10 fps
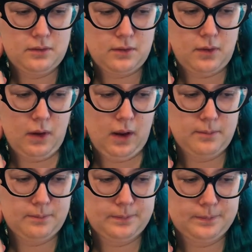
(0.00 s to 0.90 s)
Okay.
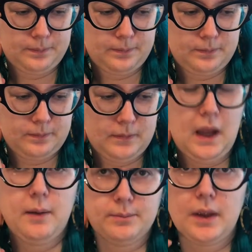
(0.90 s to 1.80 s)

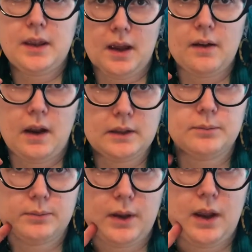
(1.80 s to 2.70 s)
Yeah, I think I got it.
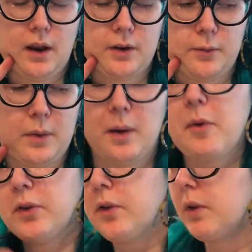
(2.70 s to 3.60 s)
I think I got it from here. I'm
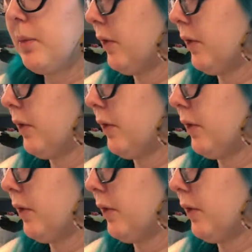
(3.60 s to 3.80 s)
also a little bit